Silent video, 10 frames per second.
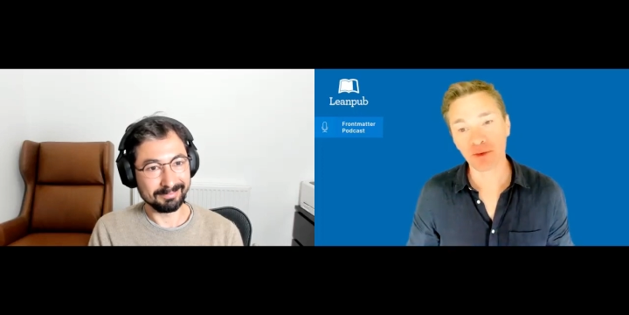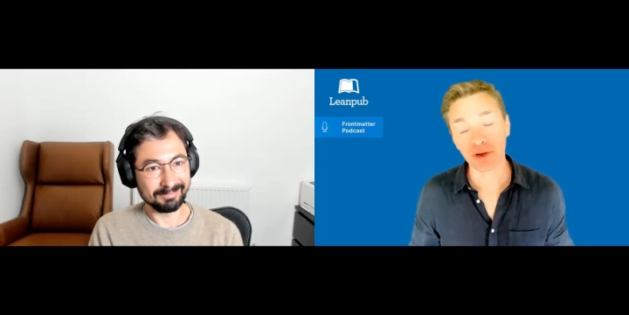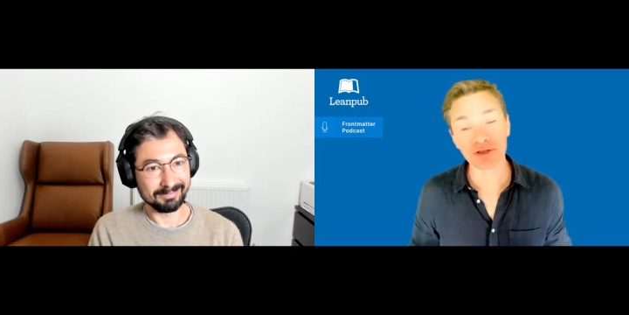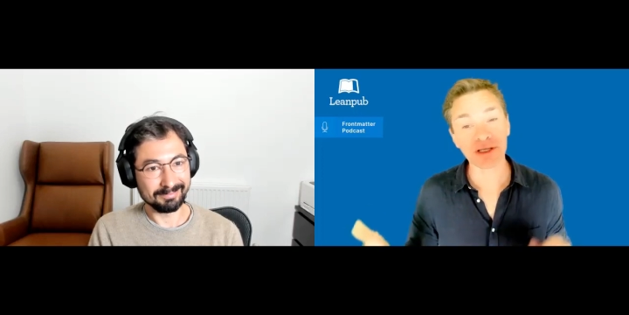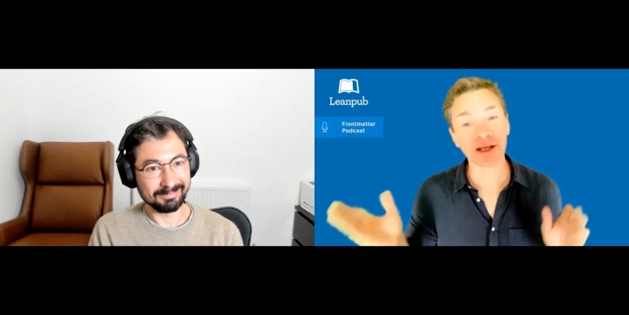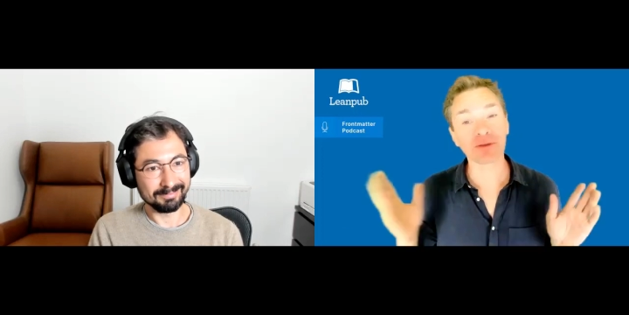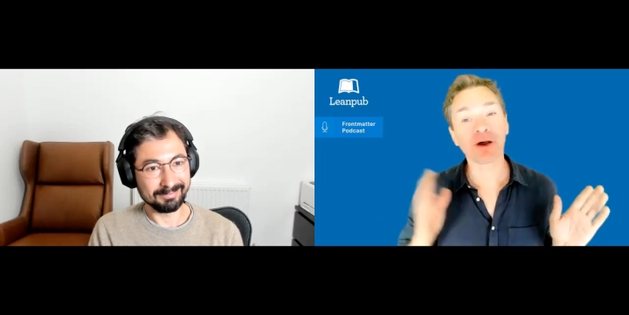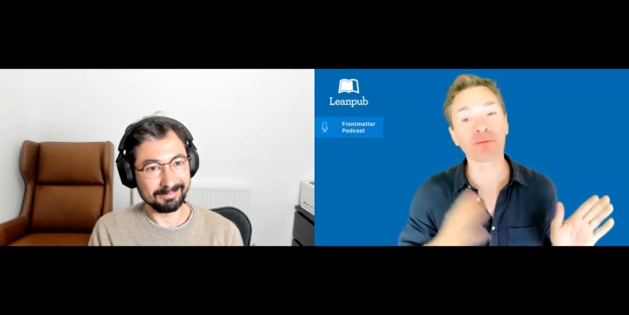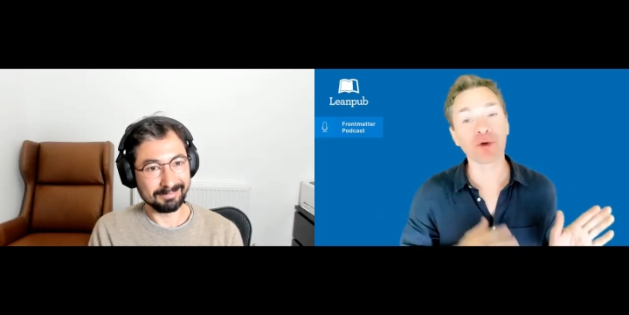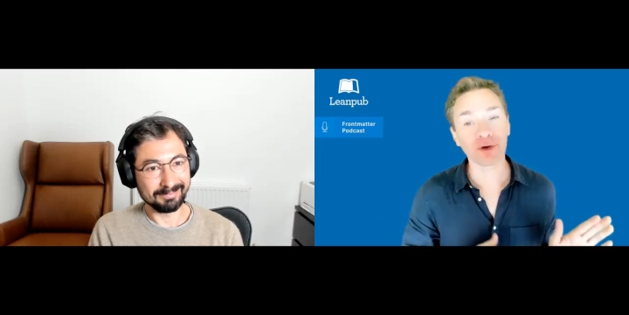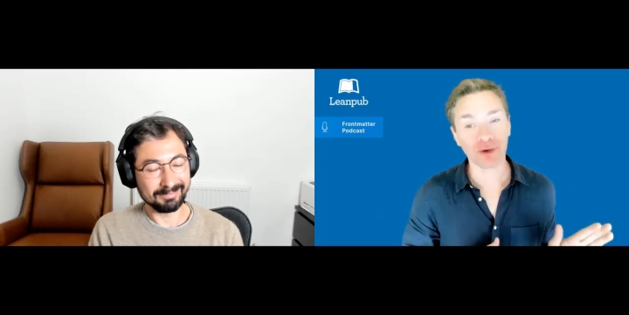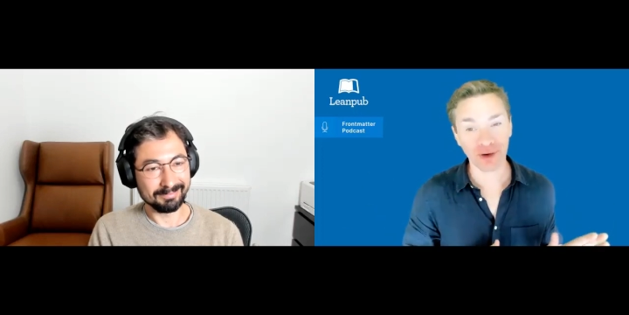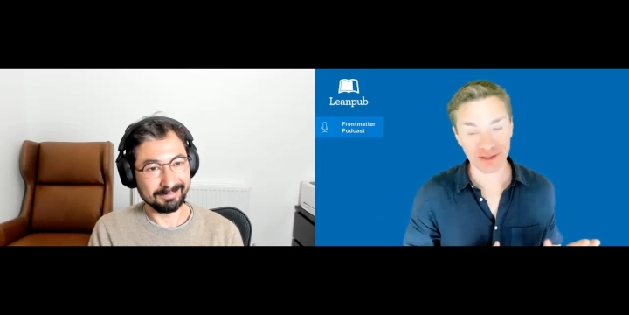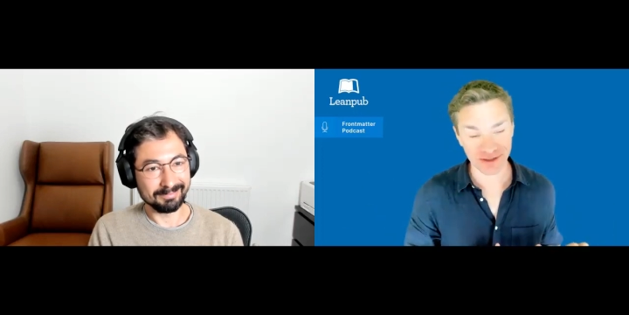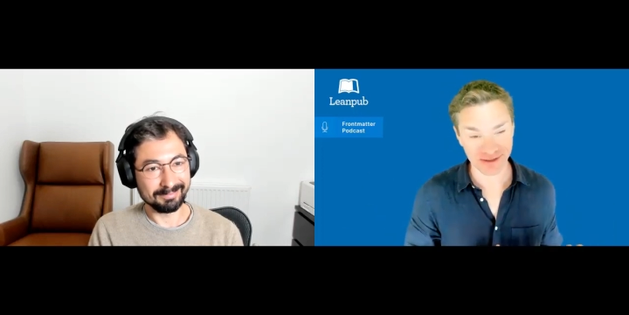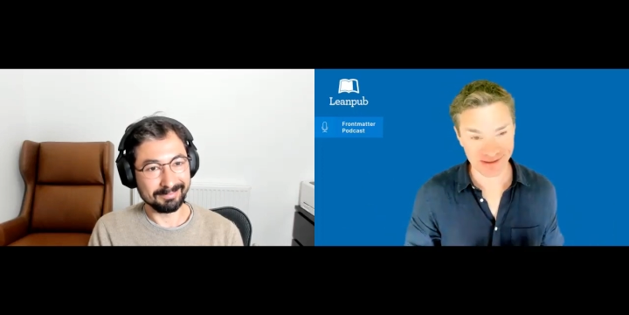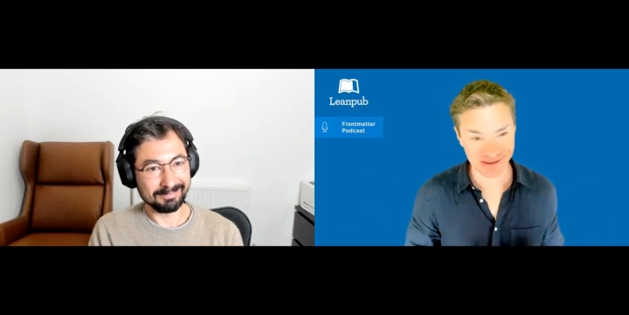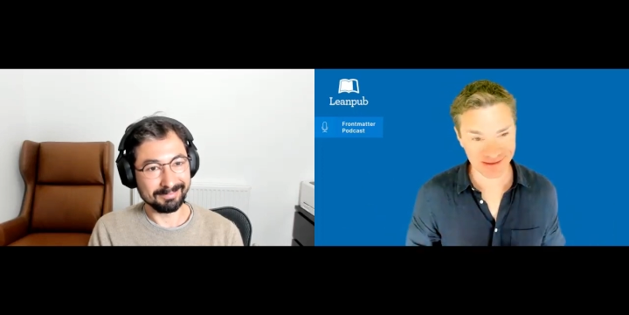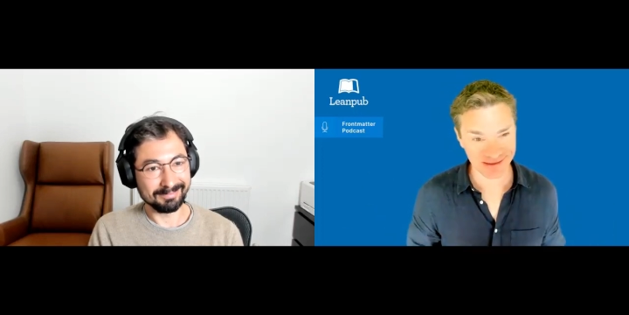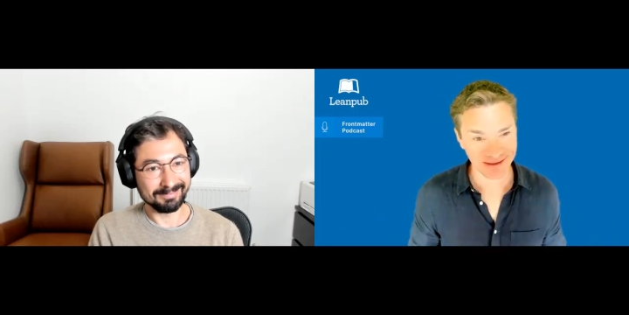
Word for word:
Speaker 1: We used to get a lot more questions